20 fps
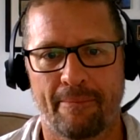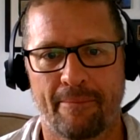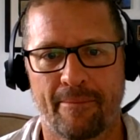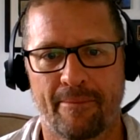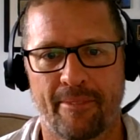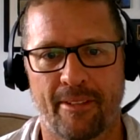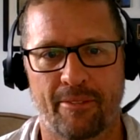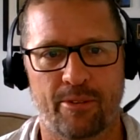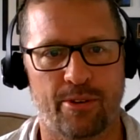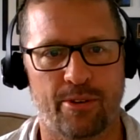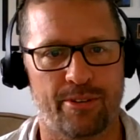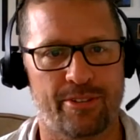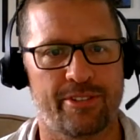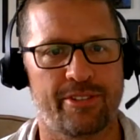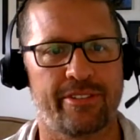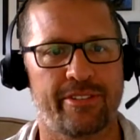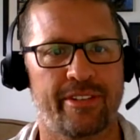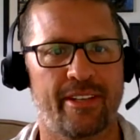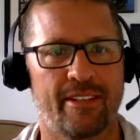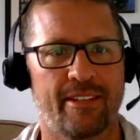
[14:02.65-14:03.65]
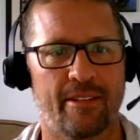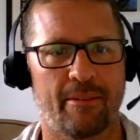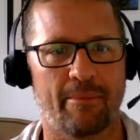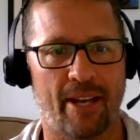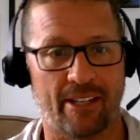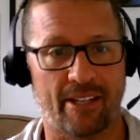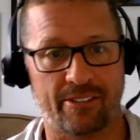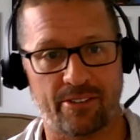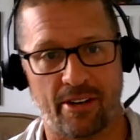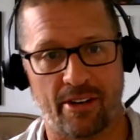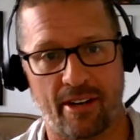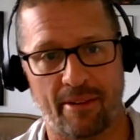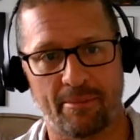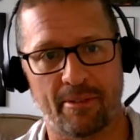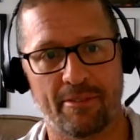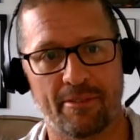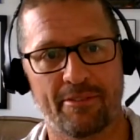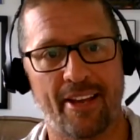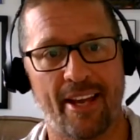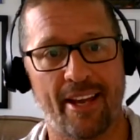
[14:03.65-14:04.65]
And of course, in the backdrop
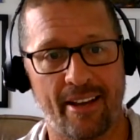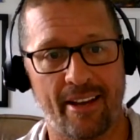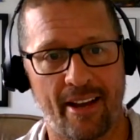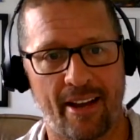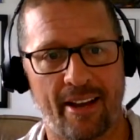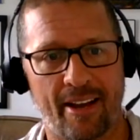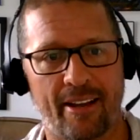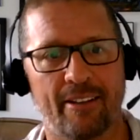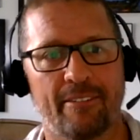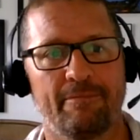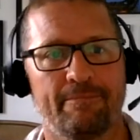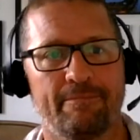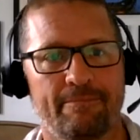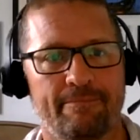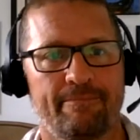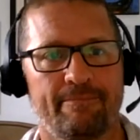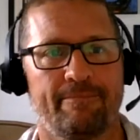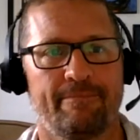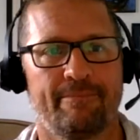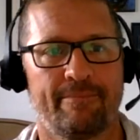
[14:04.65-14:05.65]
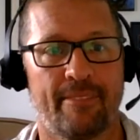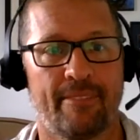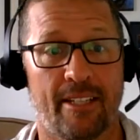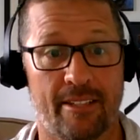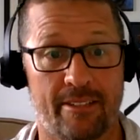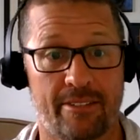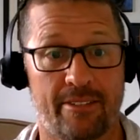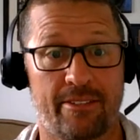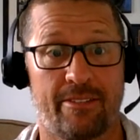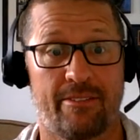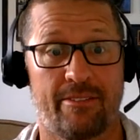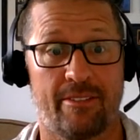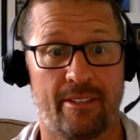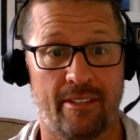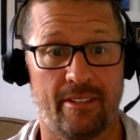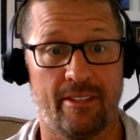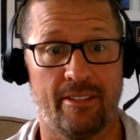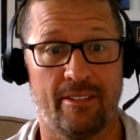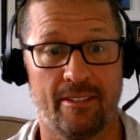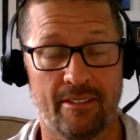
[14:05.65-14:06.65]
of AI, it's
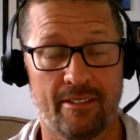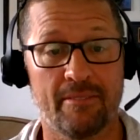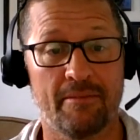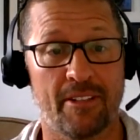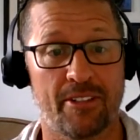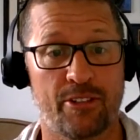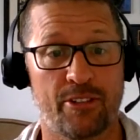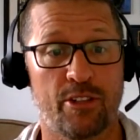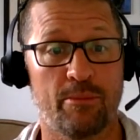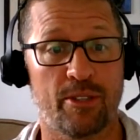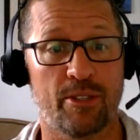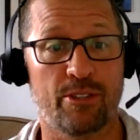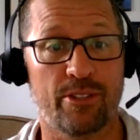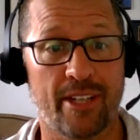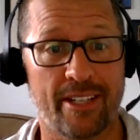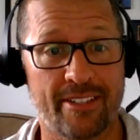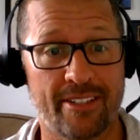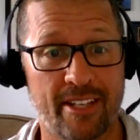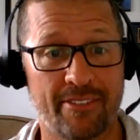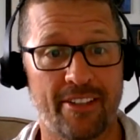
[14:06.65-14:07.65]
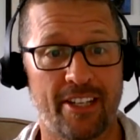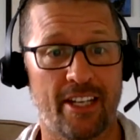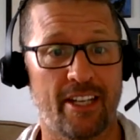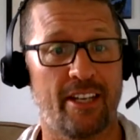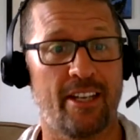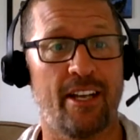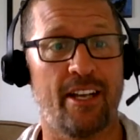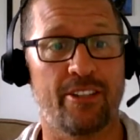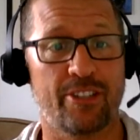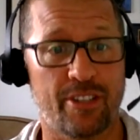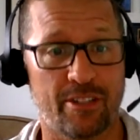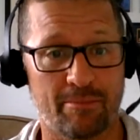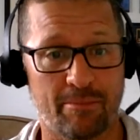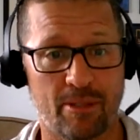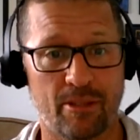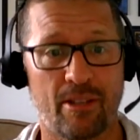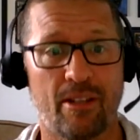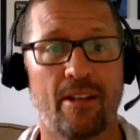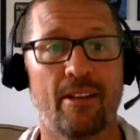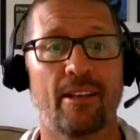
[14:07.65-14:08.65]
human creativity, connection,
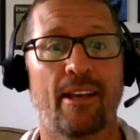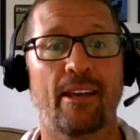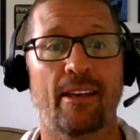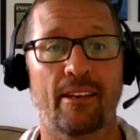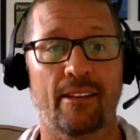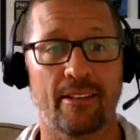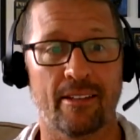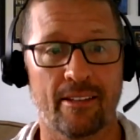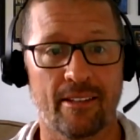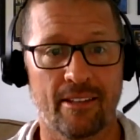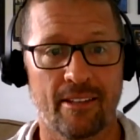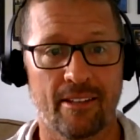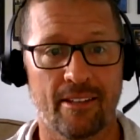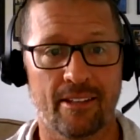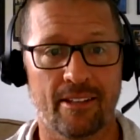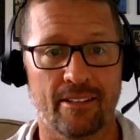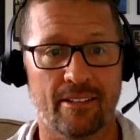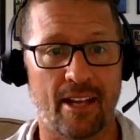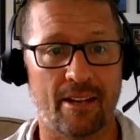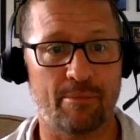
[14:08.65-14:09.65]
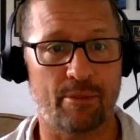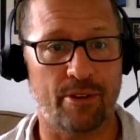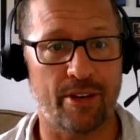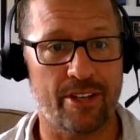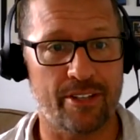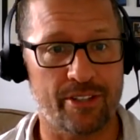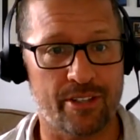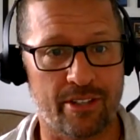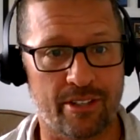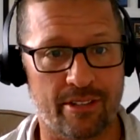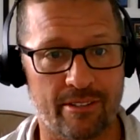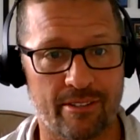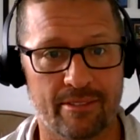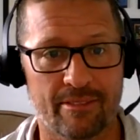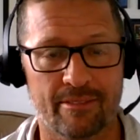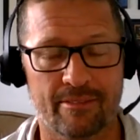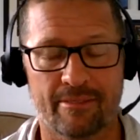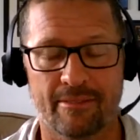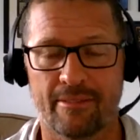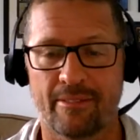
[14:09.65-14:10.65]
belonging, collaboration,
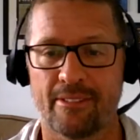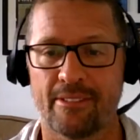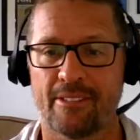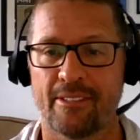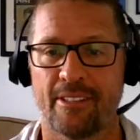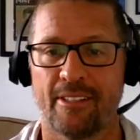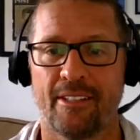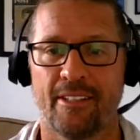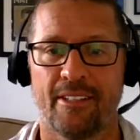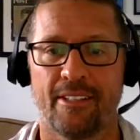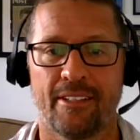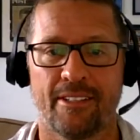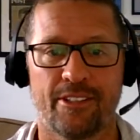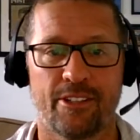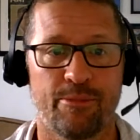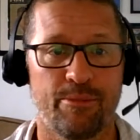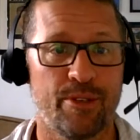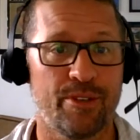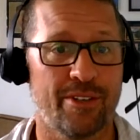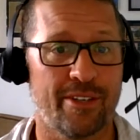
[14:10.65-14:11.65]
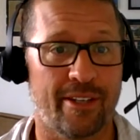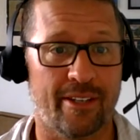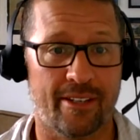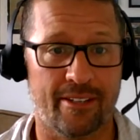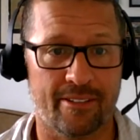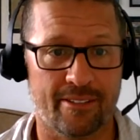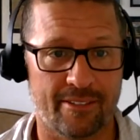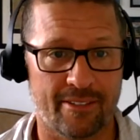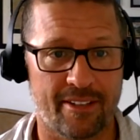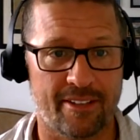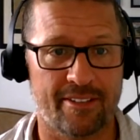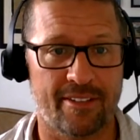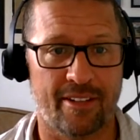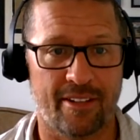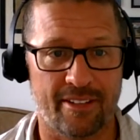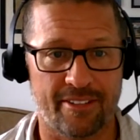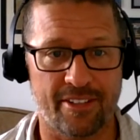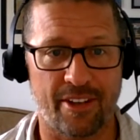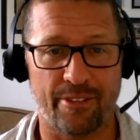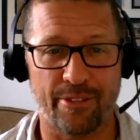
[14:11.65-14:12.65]
community.
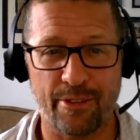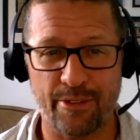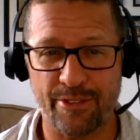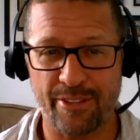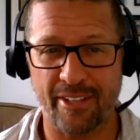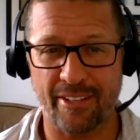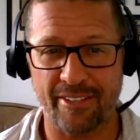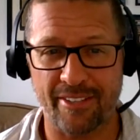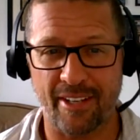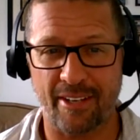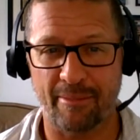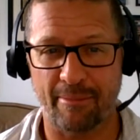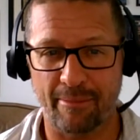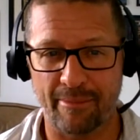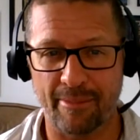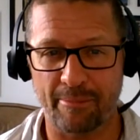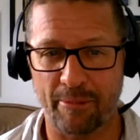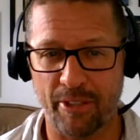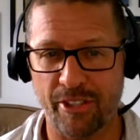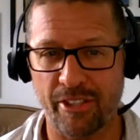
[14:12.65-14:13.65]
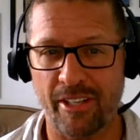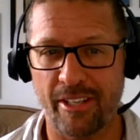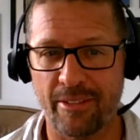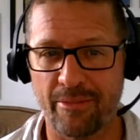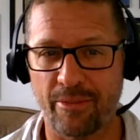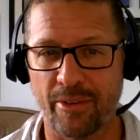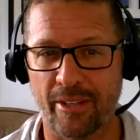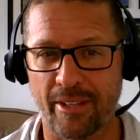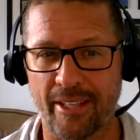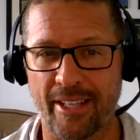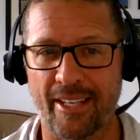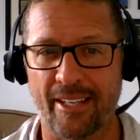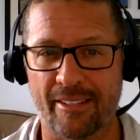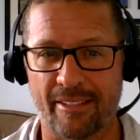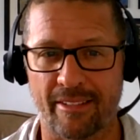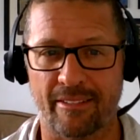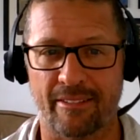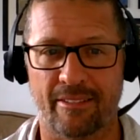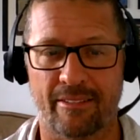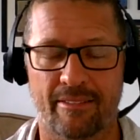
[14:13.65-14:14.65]
It's all those things that a machine really
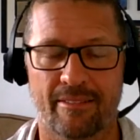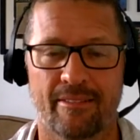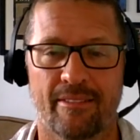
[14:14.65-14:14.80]
isn't.